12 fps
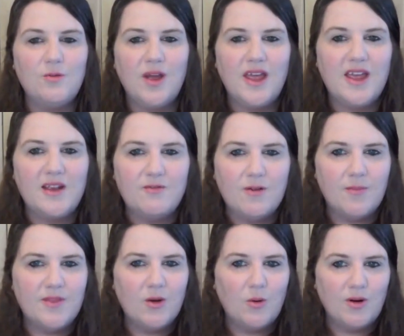away from
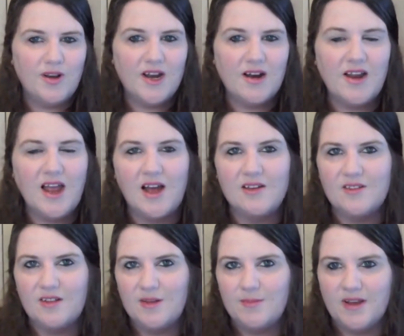the ordinary
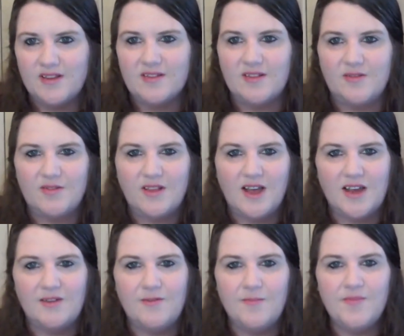hustle and bustle of
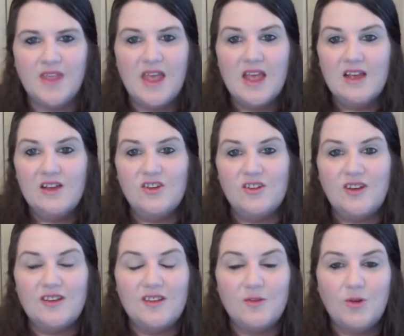life. Just
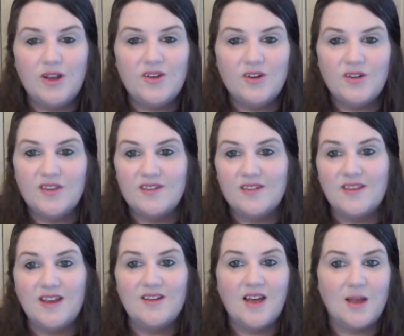as in winter, this is
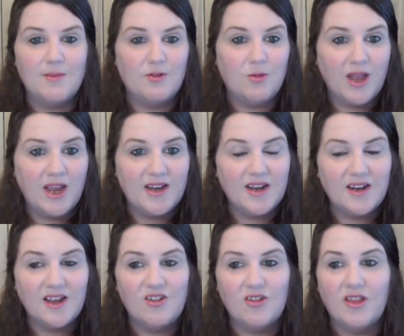a time of waiting.
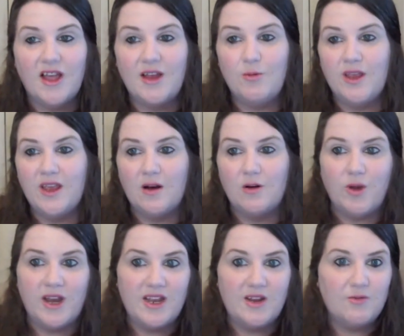In July, we are
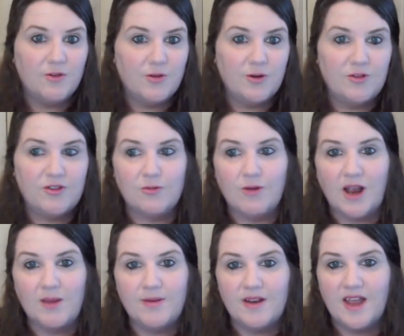waiting for fruits to
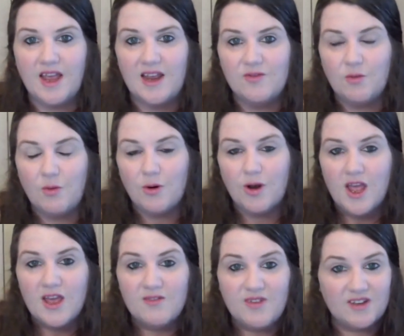ripen and for
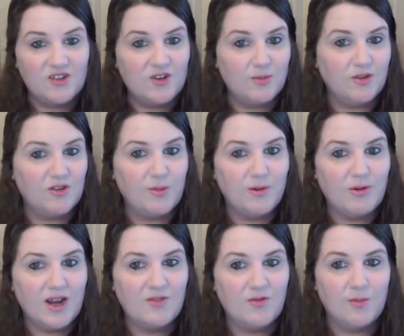vegetables to be
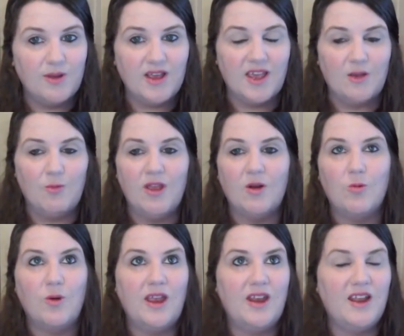ready for picking. We are
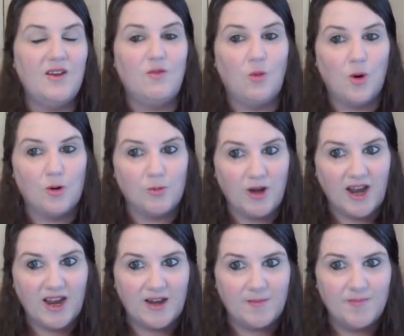waiting for
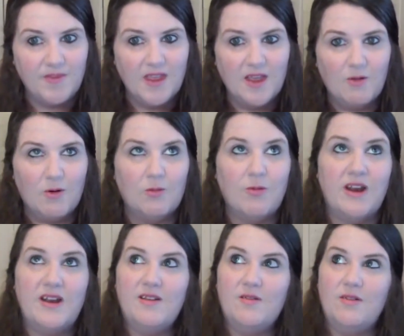rain. We're
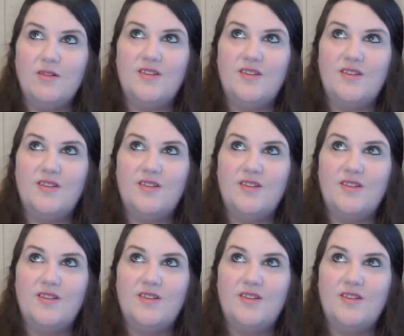waiting